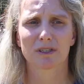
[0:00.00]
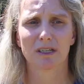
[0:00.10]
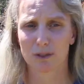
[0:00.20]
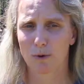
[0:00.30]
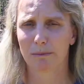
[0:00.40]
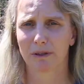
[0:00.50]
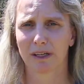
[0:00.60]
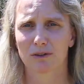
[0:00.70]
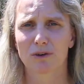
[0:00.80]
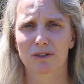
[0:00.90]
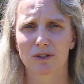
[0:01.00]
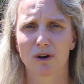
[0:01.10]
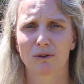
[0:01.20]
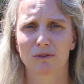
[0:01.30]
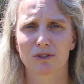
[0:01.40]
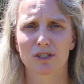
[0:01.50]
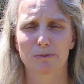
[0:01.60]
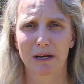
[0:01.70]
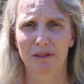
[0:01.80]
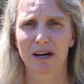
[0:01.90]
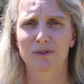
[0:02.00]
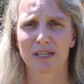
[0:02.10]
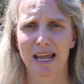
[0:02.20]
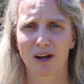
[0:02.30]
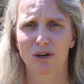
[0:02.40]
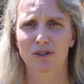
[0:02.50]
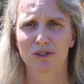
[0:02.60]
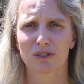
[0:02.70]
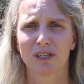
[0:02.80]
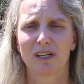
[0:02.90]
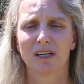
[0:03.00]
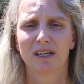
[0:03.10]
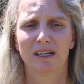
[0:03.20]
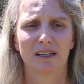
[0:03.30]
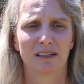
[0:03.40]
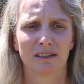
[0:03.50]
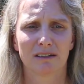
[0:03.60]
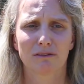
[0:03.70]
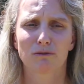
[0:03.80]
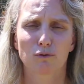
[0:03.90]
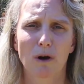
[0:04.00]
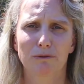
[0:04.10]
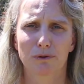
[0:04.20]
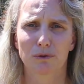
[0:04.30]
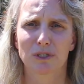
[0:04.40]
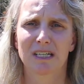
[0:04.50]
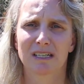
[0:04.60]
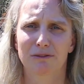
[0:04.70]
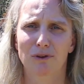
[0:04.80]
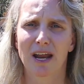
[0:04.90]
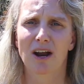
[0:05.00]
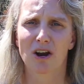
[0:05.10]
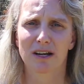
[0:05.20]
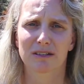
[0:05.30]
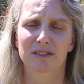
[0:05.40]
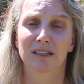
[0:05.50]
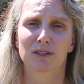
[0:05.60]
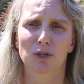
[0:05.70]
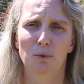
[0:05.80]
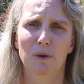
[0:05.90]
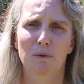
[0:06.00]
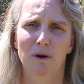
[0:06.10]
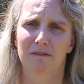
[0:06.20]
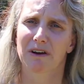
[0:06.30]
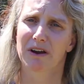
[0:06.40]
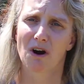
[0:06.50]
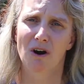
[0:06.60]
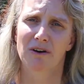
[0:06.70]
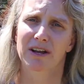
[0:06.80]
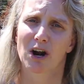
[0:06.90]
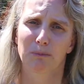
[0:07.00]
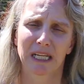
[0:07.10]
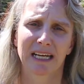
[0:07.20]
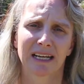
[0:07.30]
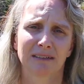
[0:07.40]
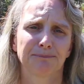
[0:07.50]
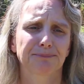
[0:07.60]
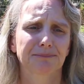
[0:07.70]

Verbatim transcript: The East Quabbin Land Trust owns just about 1,000 acres in 12 or 13 different areas, and so we work very hard in our planning